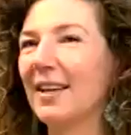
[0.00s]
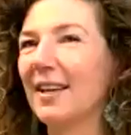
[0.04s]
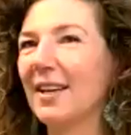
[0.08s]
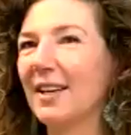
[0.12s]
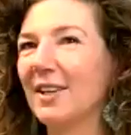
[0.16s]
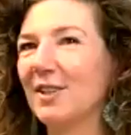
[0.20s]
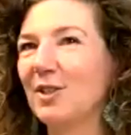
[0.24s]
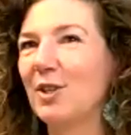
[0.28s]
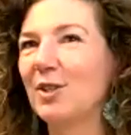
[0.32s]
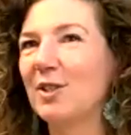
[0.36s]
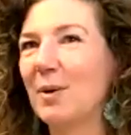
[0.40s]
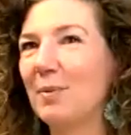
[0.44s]

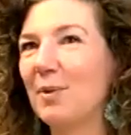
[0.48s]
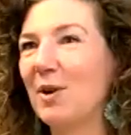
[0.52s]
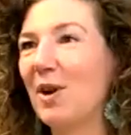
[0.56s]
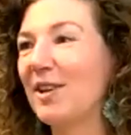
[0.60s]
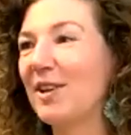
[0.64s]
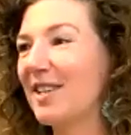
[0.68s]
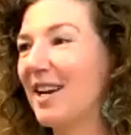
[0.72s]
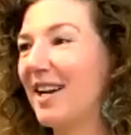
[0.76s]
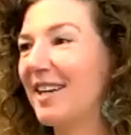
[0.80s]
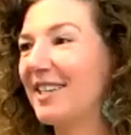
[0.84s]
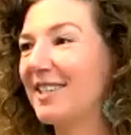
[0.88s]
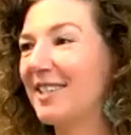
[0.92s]
So someone
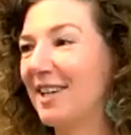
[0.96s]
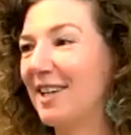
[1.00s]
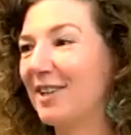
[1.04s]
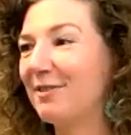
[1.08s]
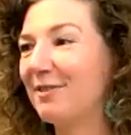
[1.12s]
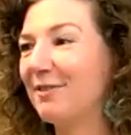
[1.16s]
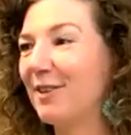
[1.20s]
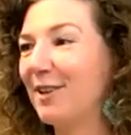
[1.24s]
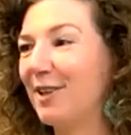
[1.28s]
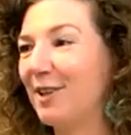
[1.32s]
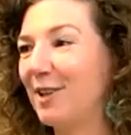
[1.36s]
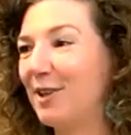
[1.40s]
has an idea
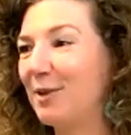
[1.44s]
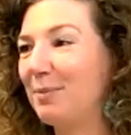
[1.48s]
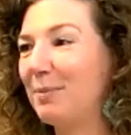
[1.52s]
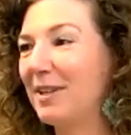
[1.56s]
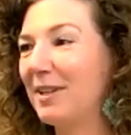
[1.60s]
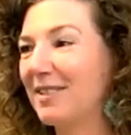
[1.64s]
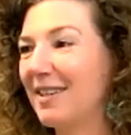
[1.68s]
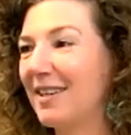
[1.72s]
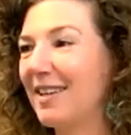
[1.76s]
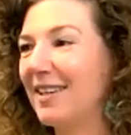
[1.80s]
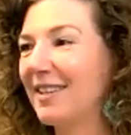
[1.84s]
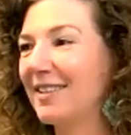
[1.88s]
for a new
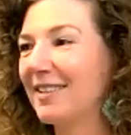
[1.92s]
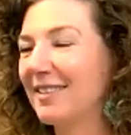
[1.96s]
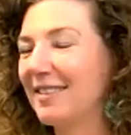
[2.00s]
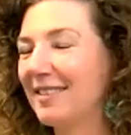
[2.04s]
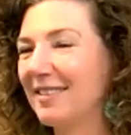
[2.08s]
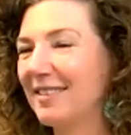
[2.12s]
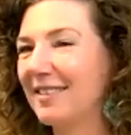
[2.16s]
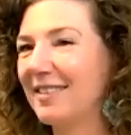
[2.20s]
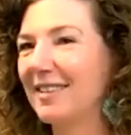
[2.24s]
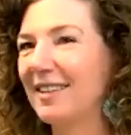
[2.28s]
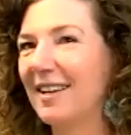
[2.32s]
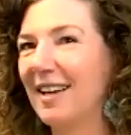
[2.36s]

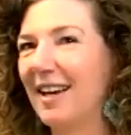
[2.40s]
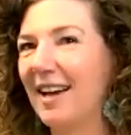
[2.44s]
business.